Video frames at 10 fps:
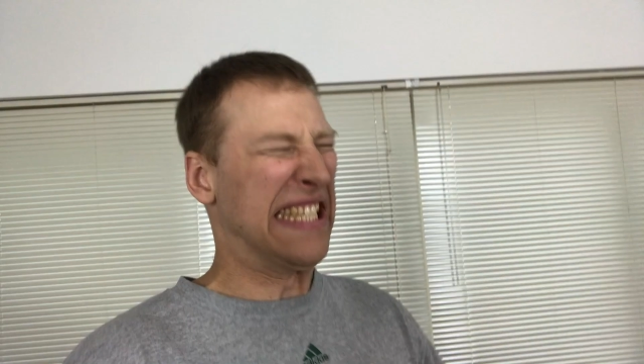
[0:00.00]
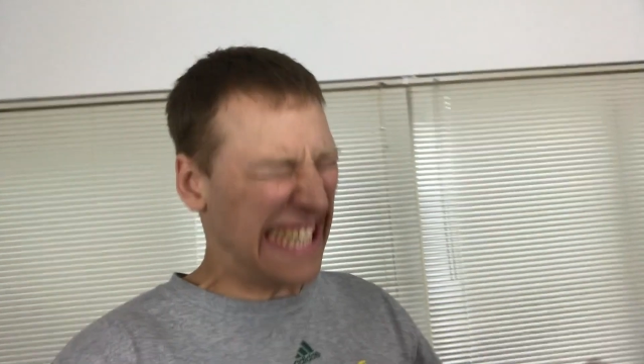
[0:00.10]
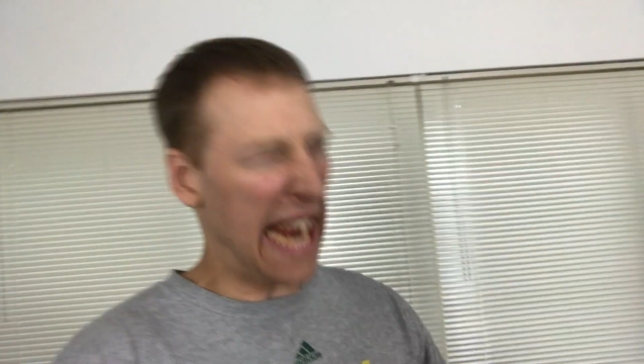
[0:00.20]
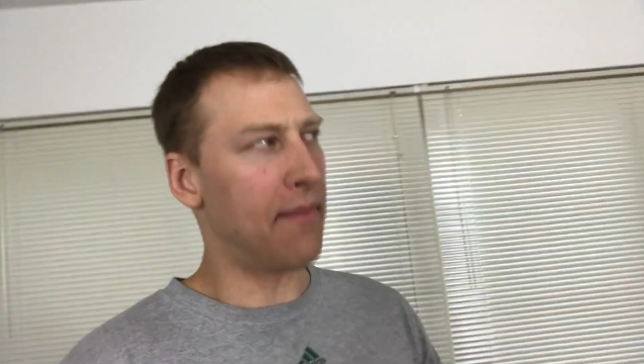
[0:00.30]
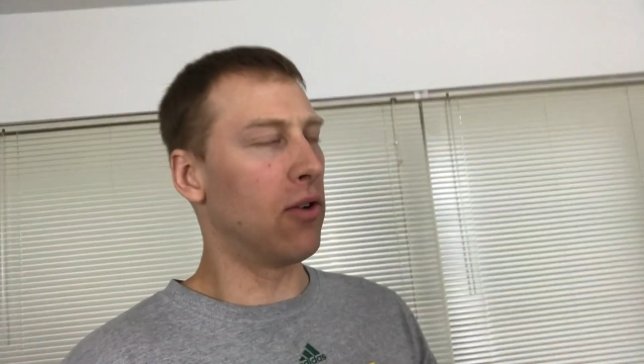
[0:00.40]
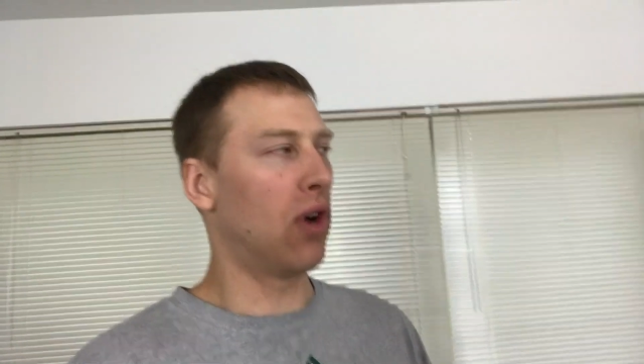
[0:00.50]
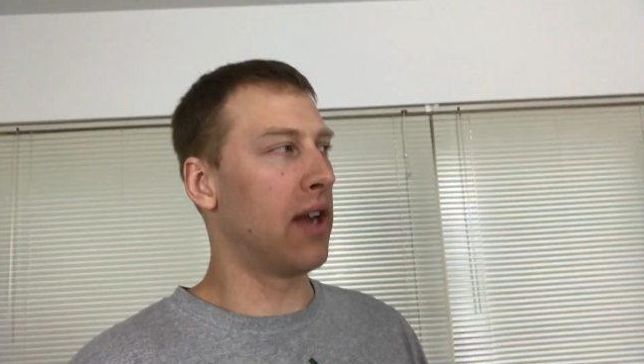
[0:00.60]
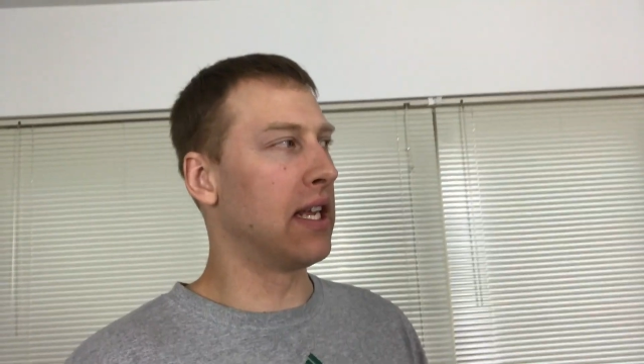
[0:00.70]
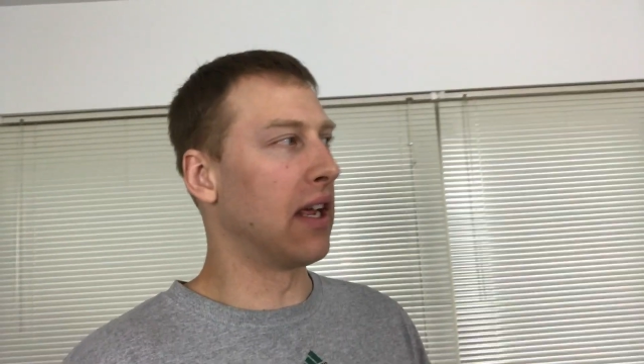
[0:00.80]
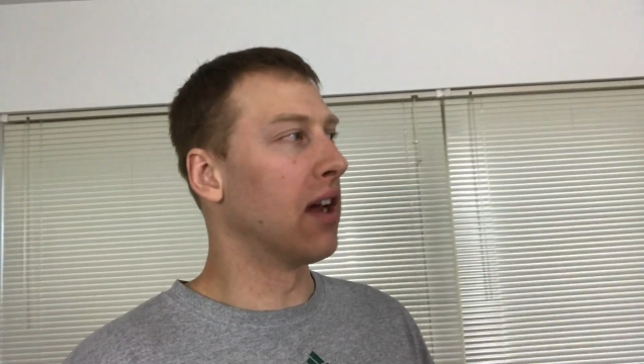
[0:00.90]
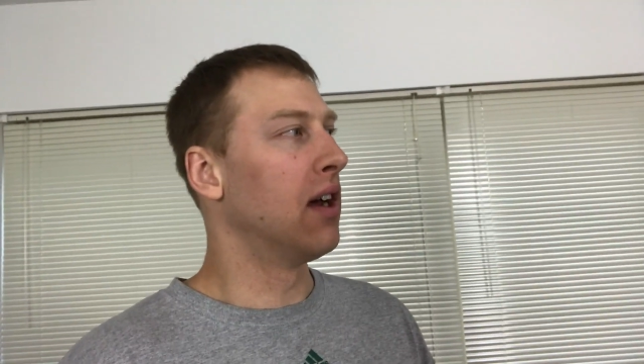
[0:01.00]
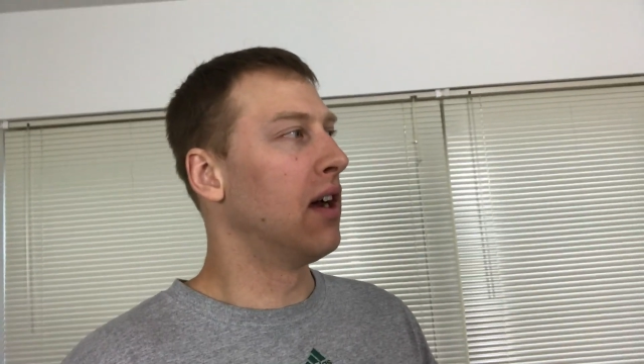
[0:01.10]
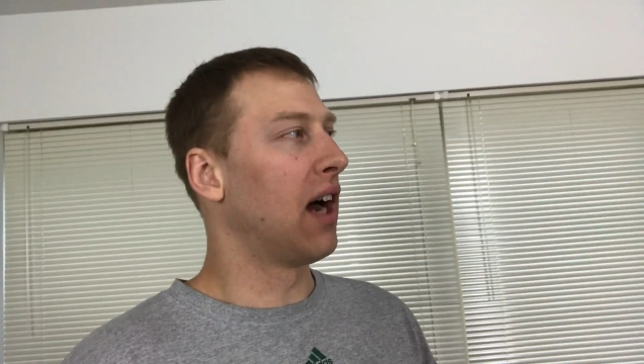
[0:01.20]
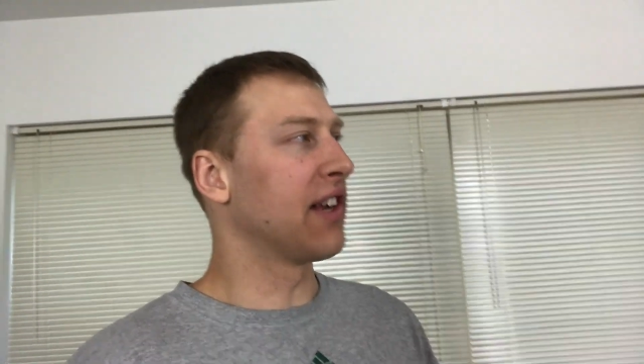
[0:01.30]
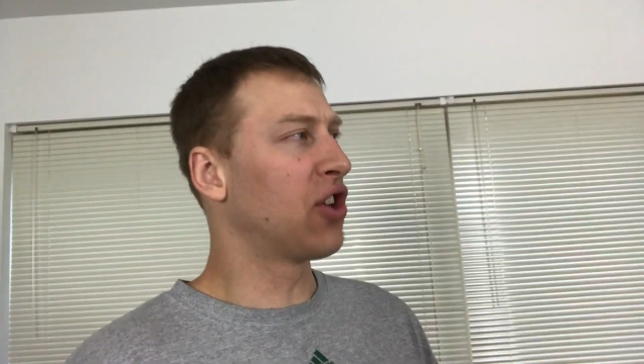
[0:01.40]
Damn it, Rodney.
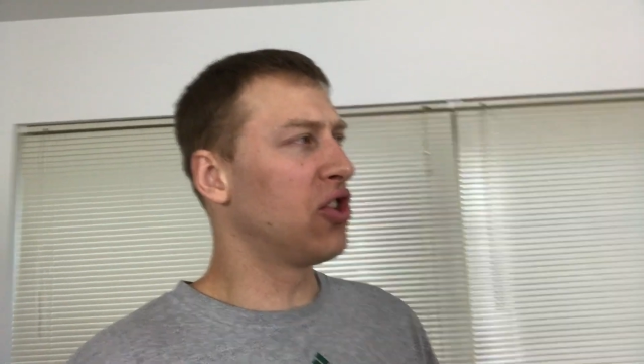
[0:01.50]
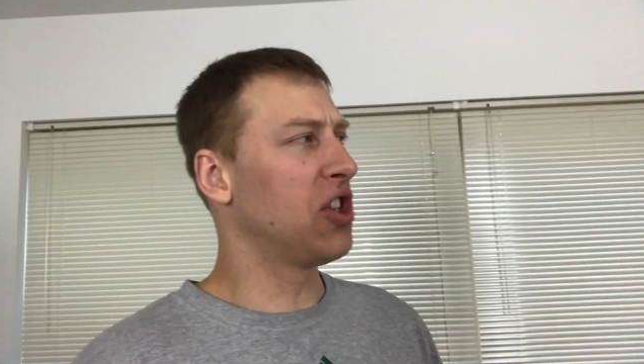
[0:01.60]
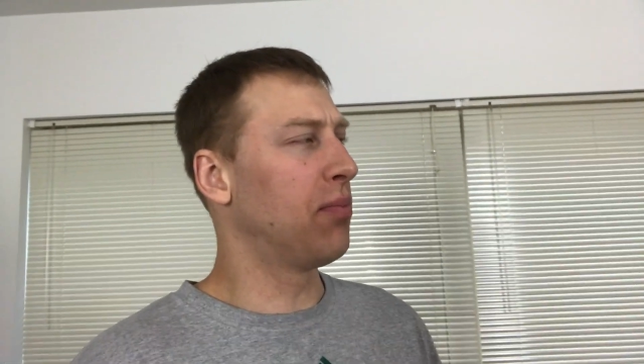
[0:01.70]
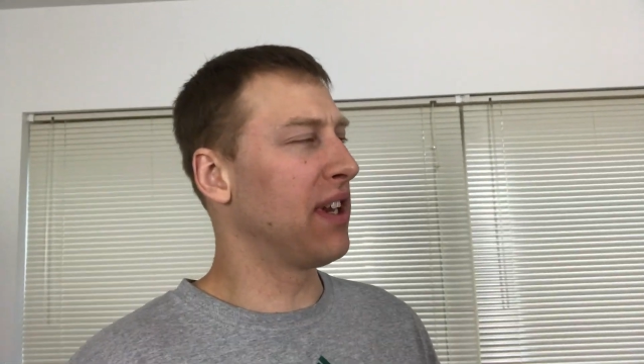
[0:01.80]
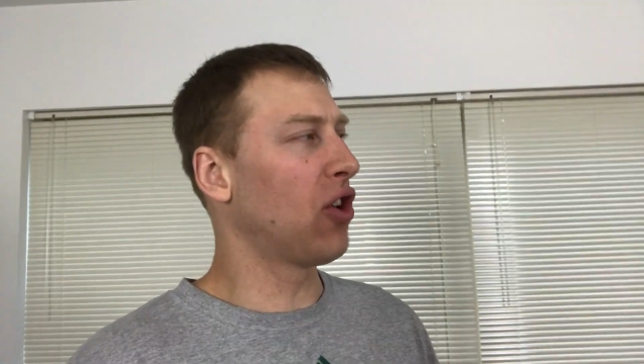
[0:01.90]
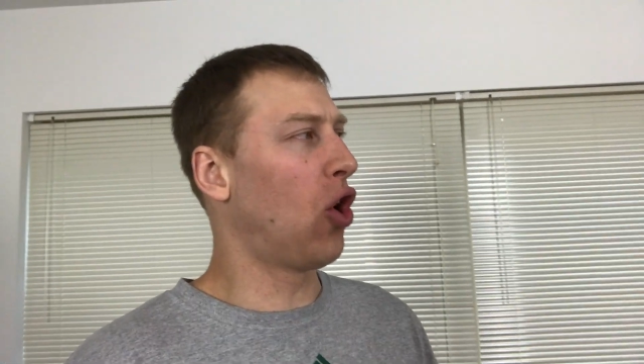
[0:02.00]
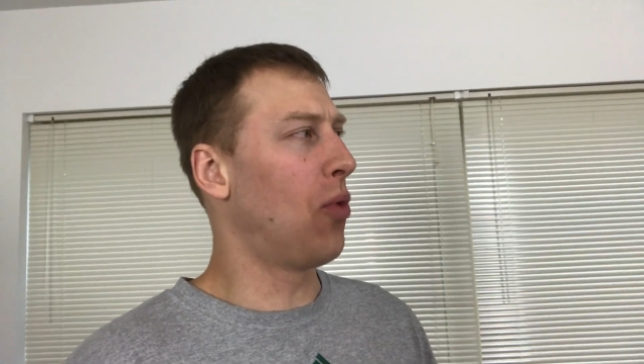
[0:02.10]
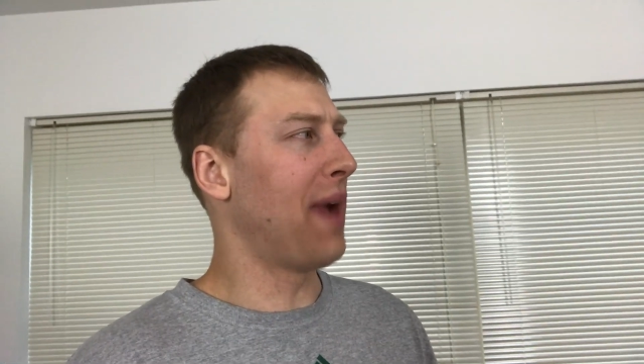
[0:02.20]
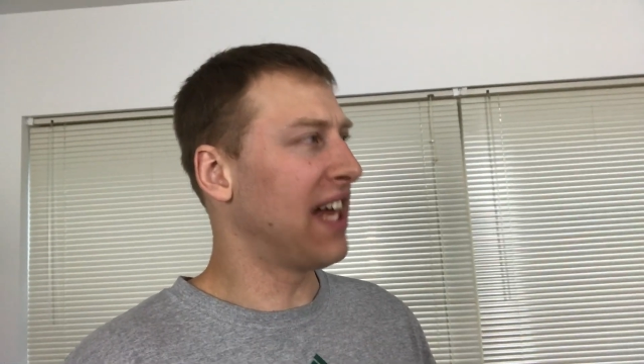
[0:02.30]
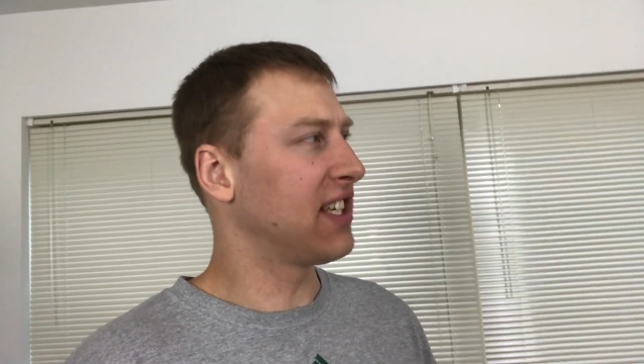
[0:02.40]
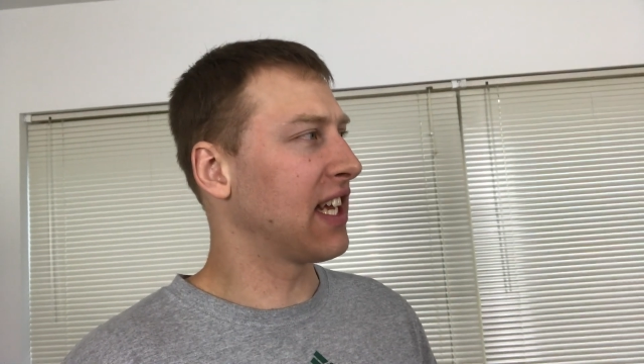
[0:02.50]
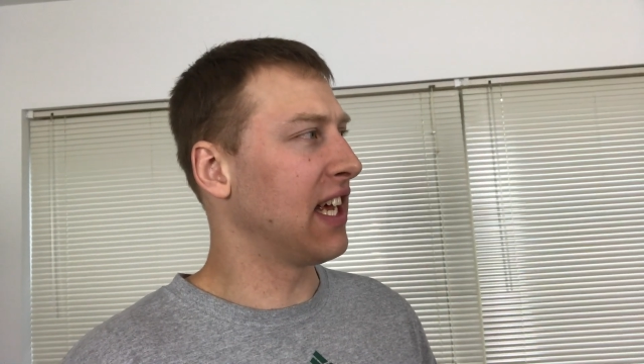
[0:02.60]
I told you to bring the whole magic